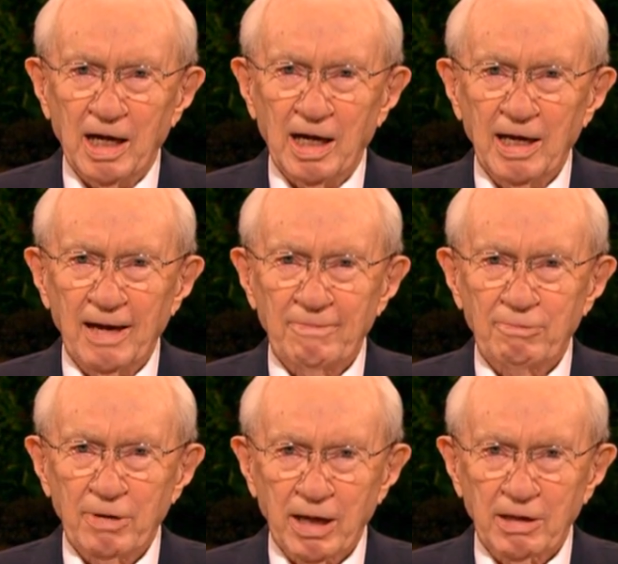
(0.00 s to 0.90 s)
I
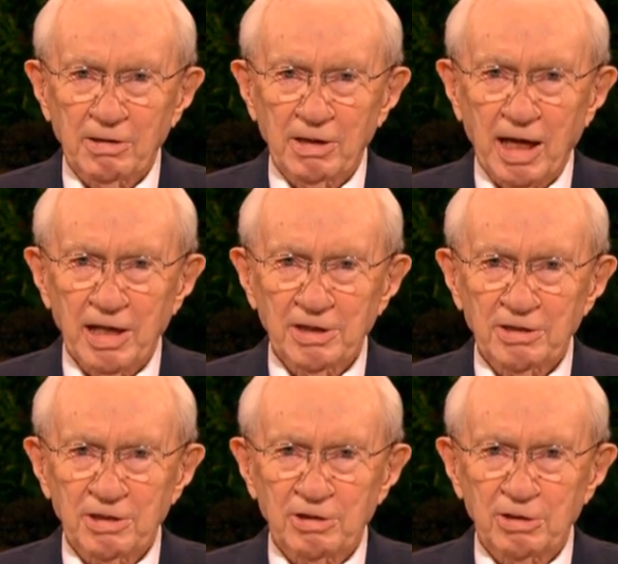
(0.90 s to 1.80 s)
have
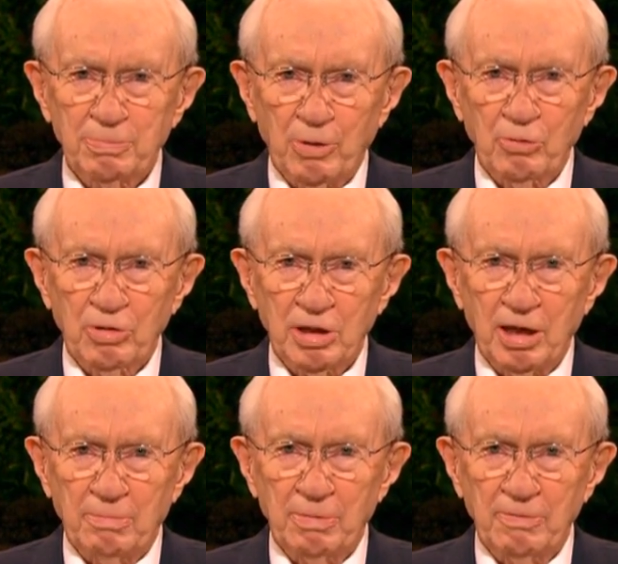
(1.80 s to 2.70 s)
recognized and spoken a
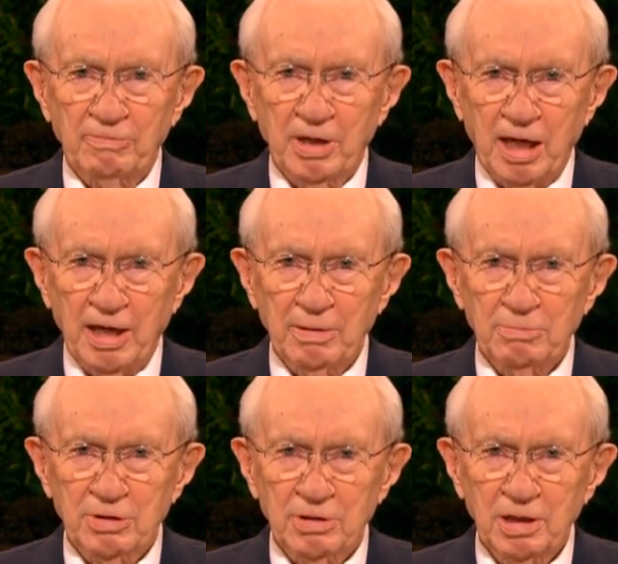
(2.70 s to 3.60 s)
number of
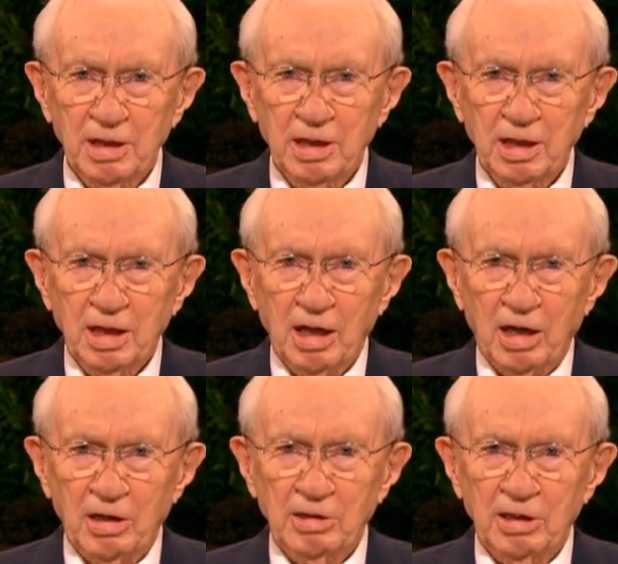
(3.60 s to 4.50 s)
times
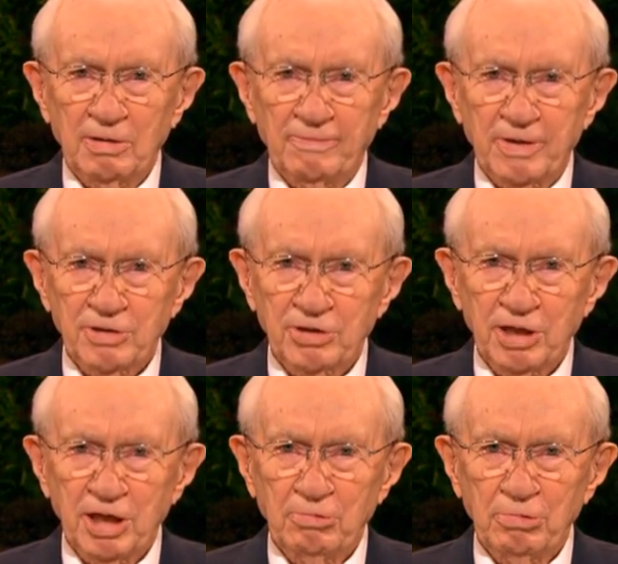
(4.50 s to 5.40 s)
on the
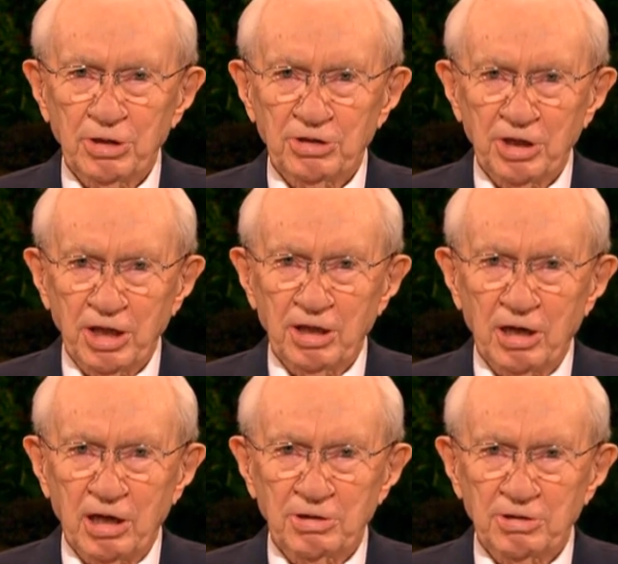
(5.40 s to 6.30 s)
diversity we see
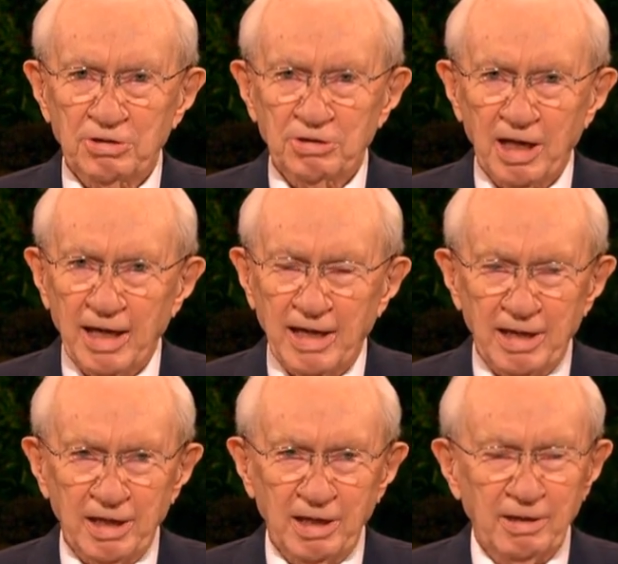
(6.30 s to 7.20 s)
in our
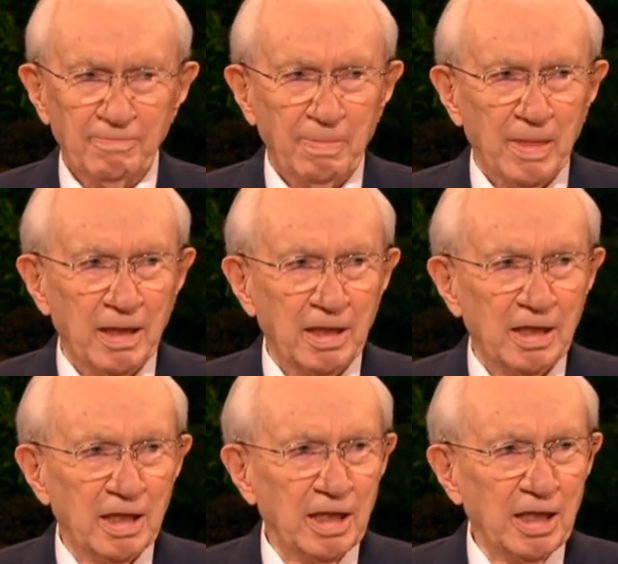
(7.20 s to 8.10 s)
society.
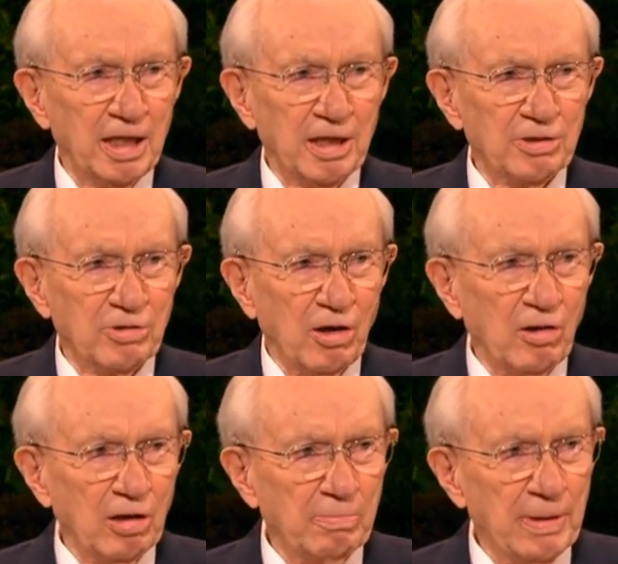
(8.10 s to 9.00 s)
It is
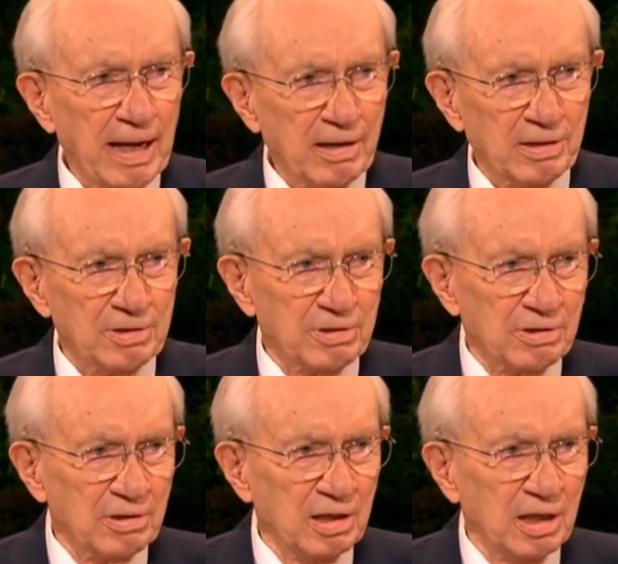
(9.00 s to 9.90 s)
all about
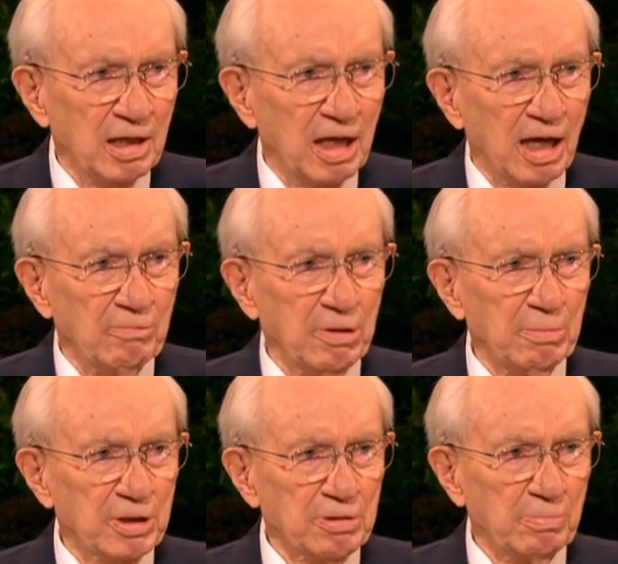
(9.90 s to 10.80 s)
us, and we
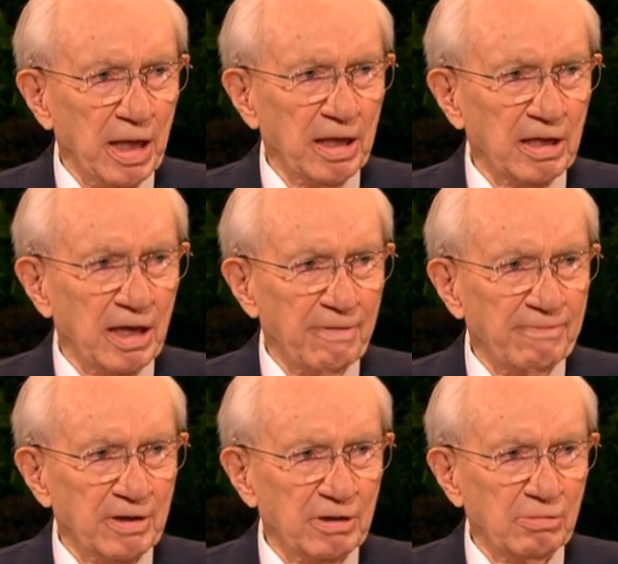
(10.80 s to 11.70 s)
must make an
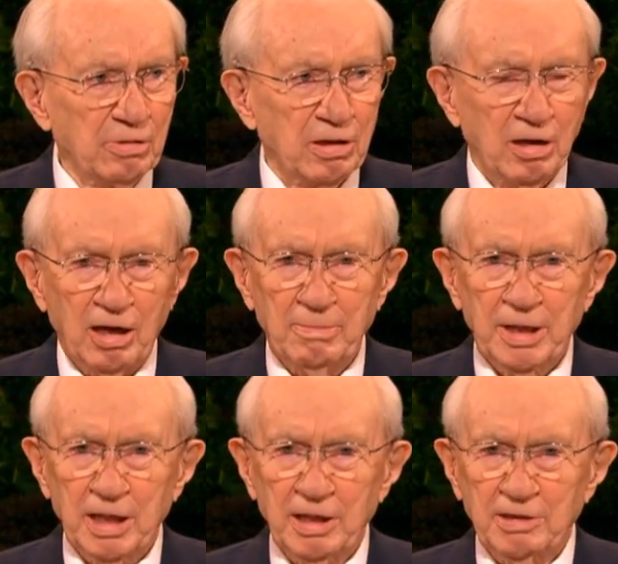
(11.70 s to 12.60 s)
effort to
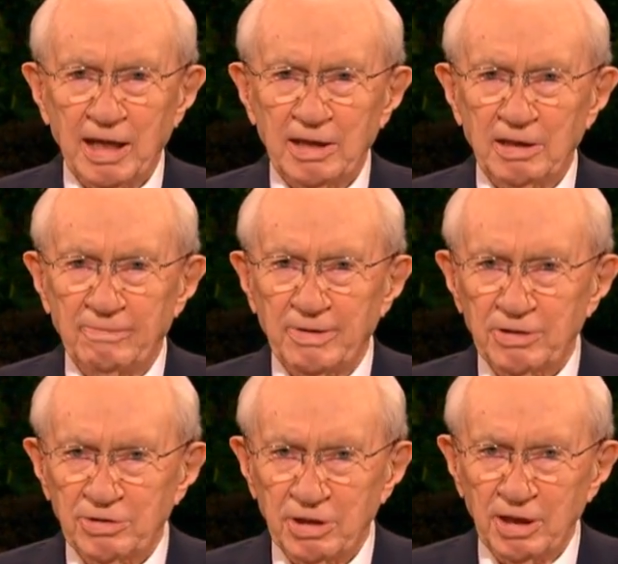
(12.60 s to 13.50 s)
accommodate that
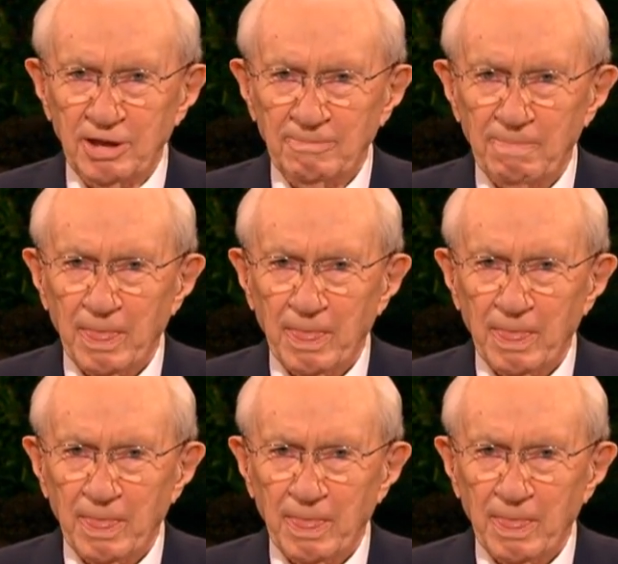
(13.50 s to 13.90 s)
diversity.